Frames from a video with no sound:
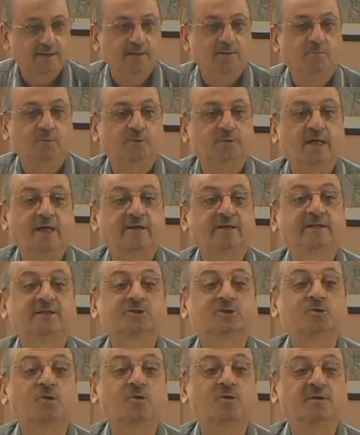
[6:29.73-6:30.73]

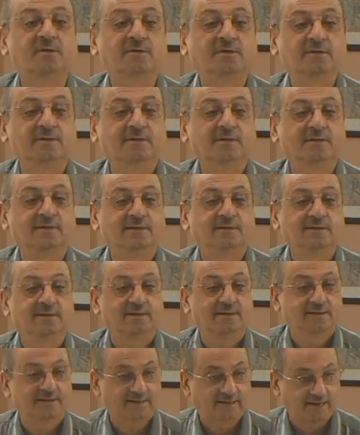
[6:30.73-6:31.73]
Mudarrisun,
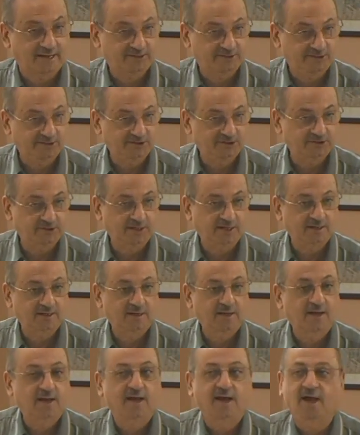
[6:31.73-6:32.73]
a teacher.
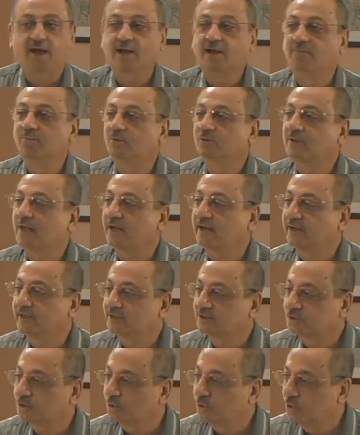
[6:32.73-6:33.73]
Al
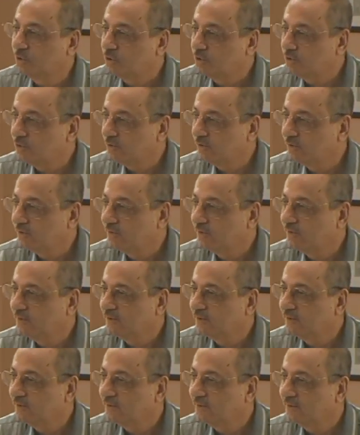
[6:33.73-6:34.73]
mudarrisu,
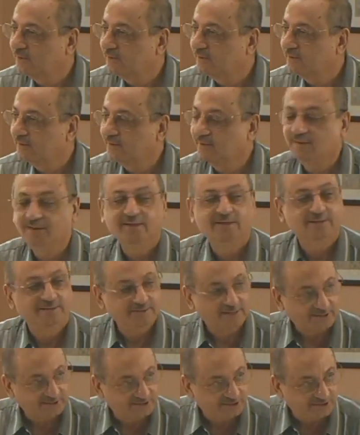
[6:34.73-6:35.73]

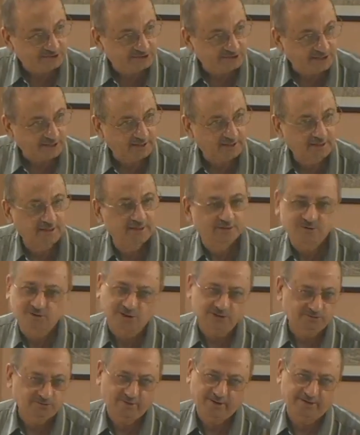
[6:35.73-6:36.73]
the teacher. So
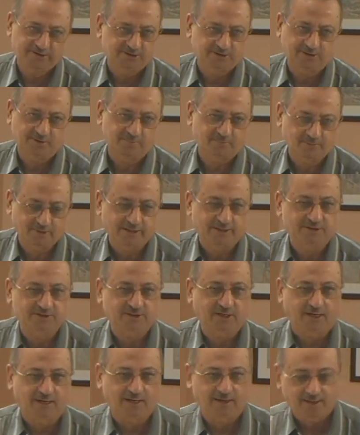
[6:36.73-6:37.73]
it's very simple,
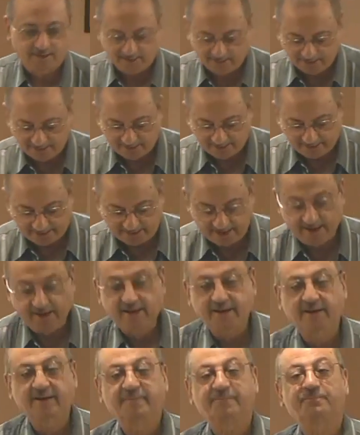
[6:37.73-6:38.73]
inshallah.
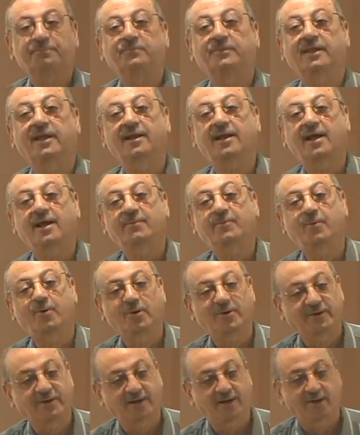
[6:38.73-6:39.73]
And then I
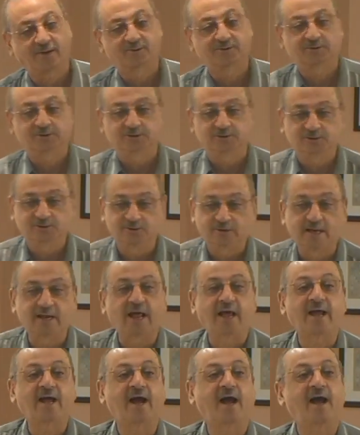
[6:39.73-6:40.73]
pointed out to you and
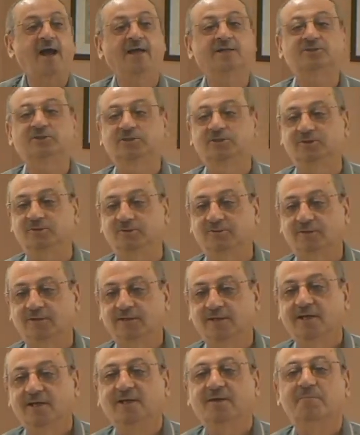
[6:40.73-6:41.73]
I asked you,
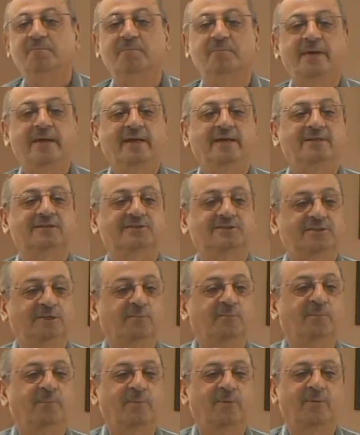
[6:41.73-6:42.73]
make
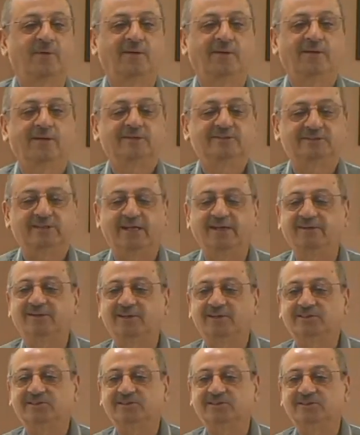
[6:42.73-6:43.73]
simple
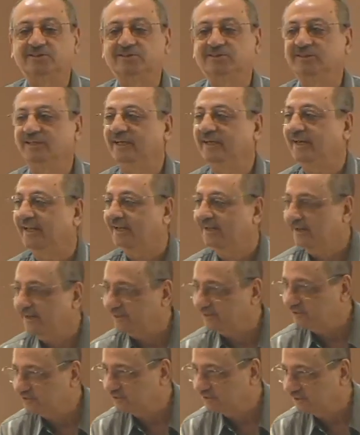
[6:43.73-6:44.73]
sentences in
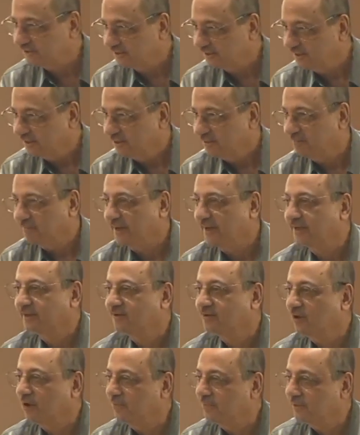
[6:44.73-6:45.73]
English. Make
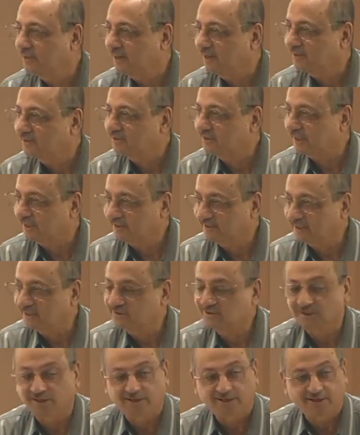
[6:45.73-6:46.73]
nominal
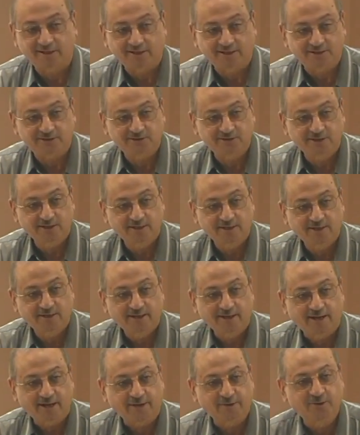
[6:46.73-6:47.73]
sentence in English.
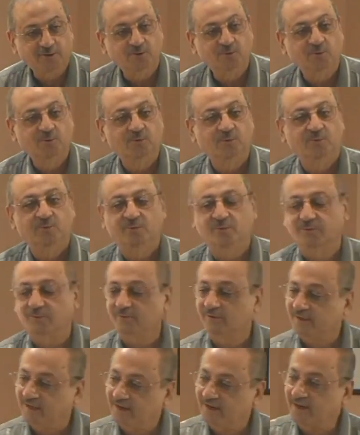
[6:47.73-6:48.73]
And you
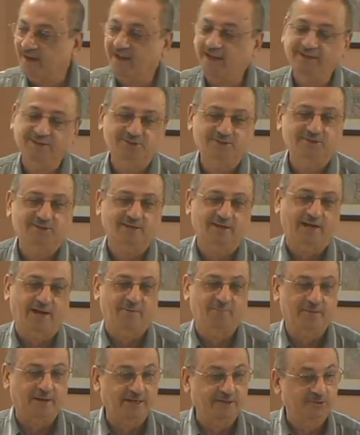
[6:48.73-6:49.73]
realized, I
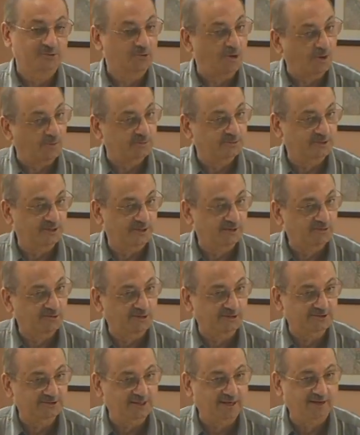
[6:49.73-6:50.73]
made you observe
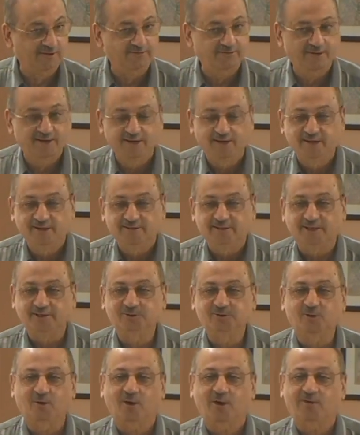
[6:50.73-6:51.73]
yourself, that
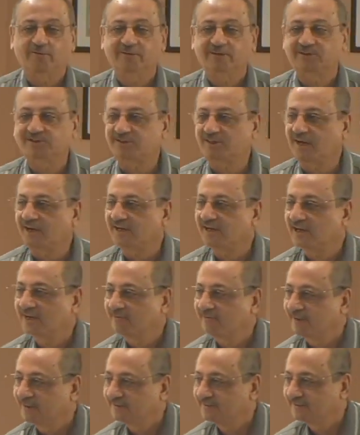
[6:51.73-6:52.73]
you always started
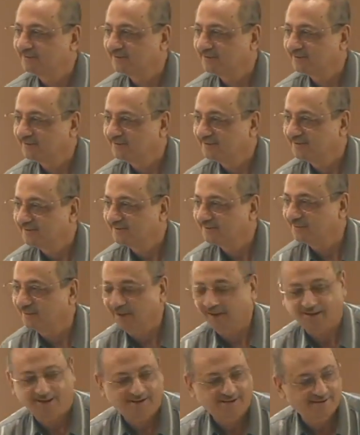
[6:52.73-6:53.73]
with
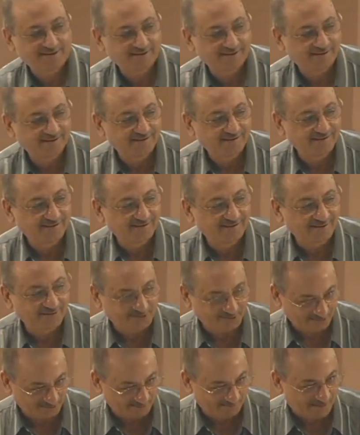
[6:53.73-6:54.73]
the.
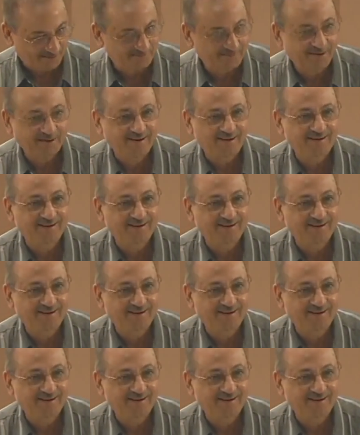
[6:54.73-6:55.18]
Do you remember?